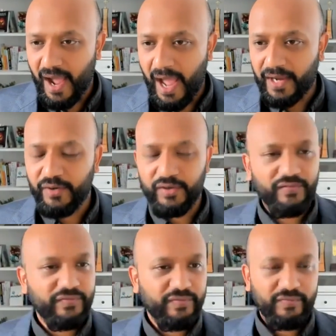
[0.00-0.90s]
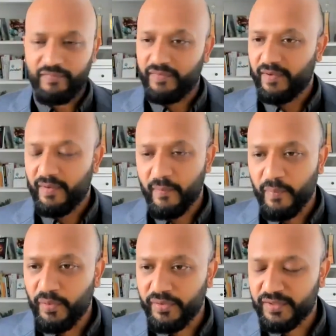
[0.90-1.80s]
I could have
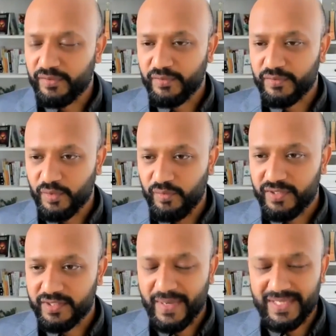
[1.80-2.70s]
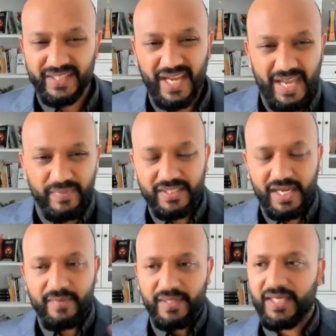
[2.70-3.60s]
bought into those stories, but time and
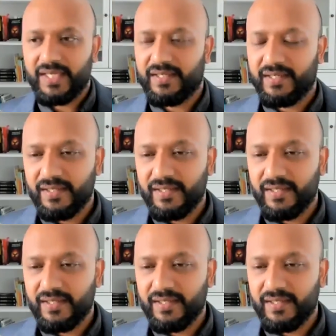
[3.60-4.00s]
time again,